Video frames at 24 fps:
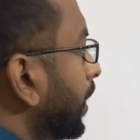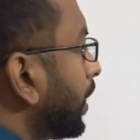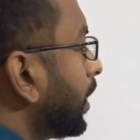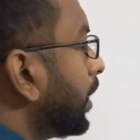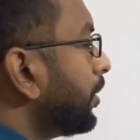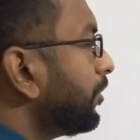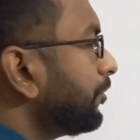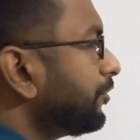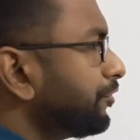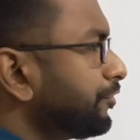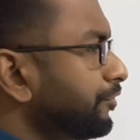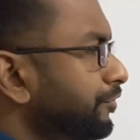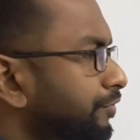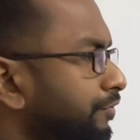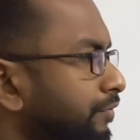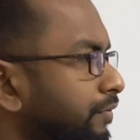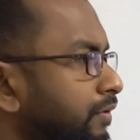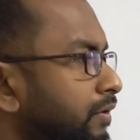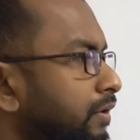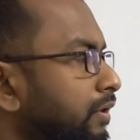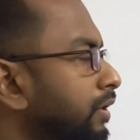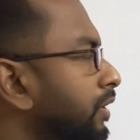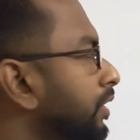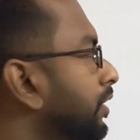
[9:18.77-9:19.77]
if
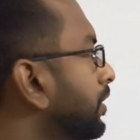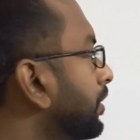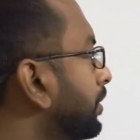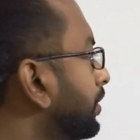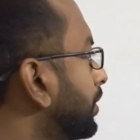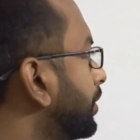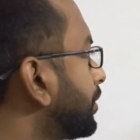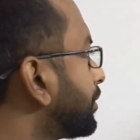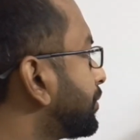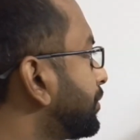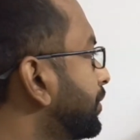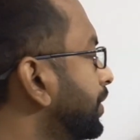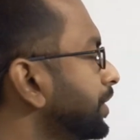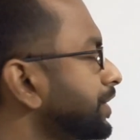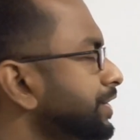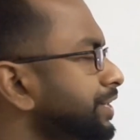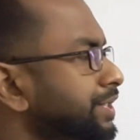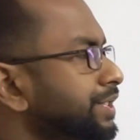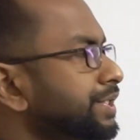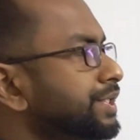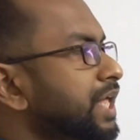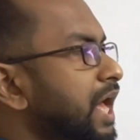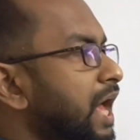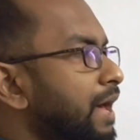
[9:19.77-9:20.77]
this disc
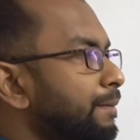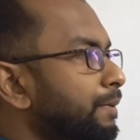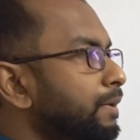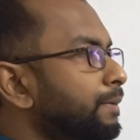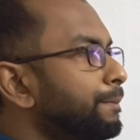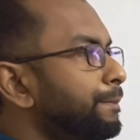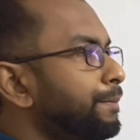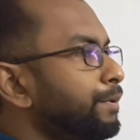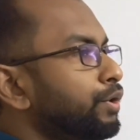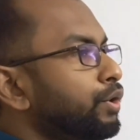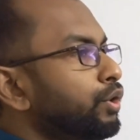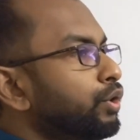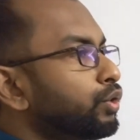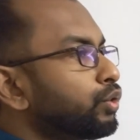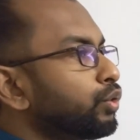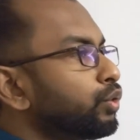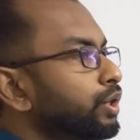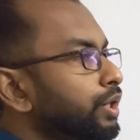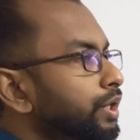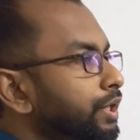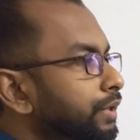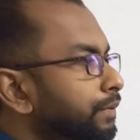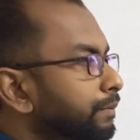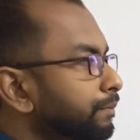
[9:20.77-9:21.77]
is having pure
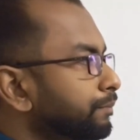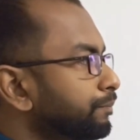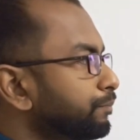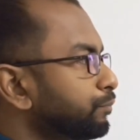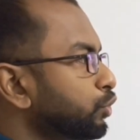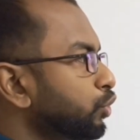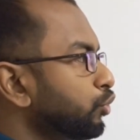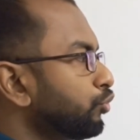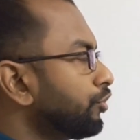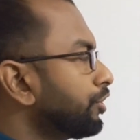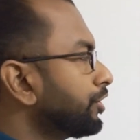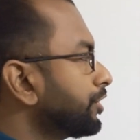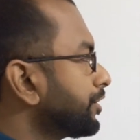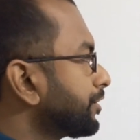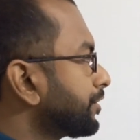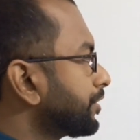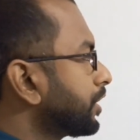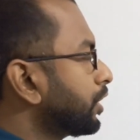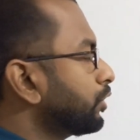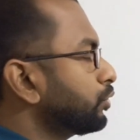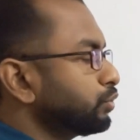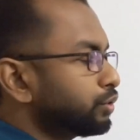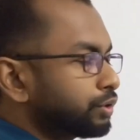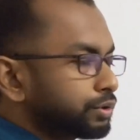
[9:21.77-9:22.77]
rolling over this
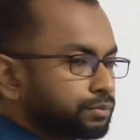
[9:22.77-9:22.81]
ground?